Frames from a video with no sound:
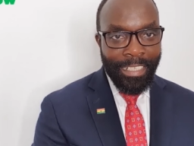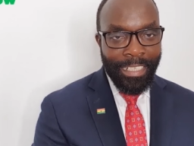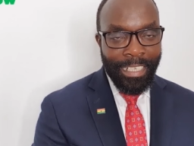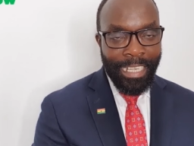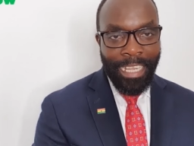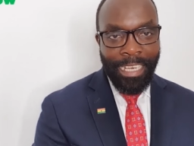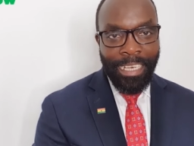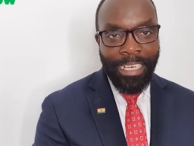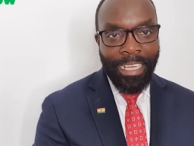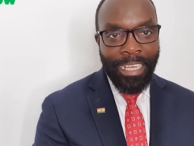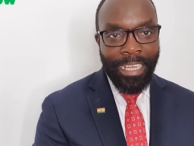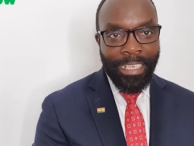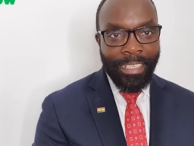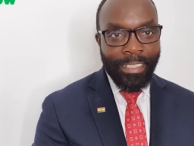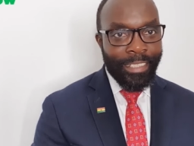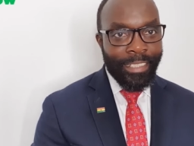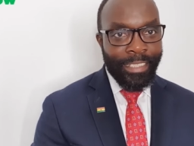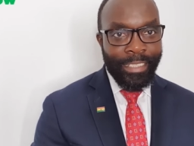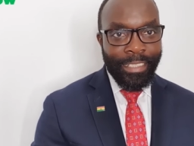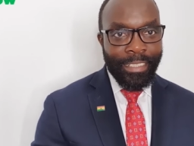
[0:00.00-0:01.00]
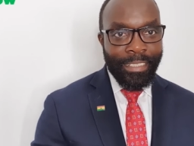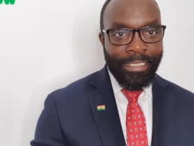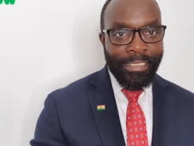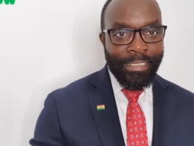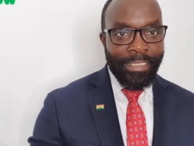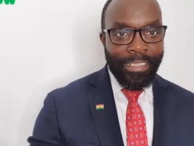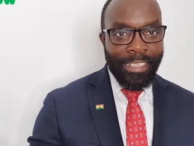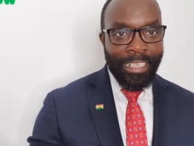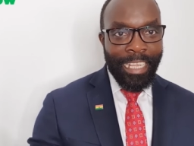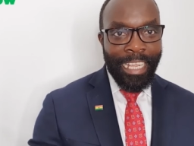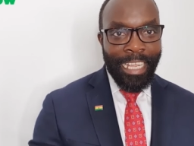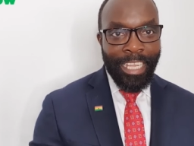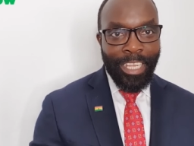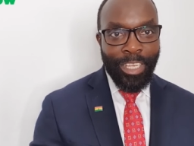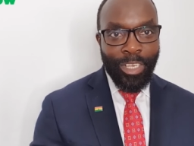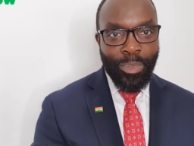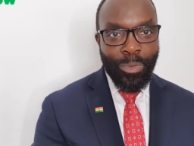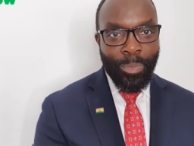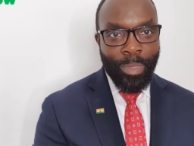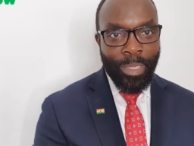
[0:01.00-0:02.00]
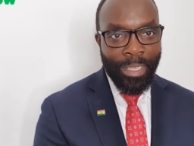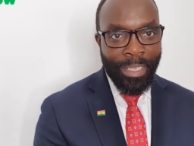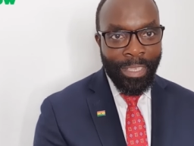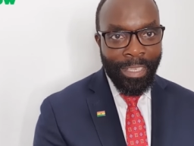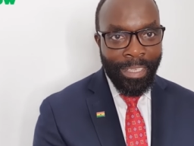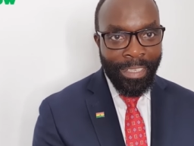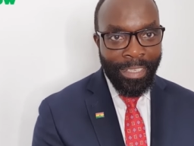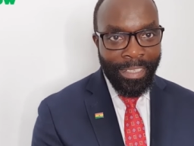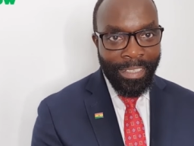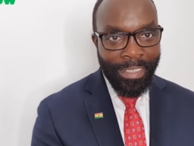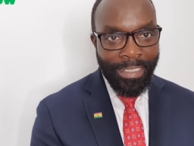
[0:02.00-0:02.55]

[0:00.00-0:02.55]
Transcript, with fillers: Ghana's economy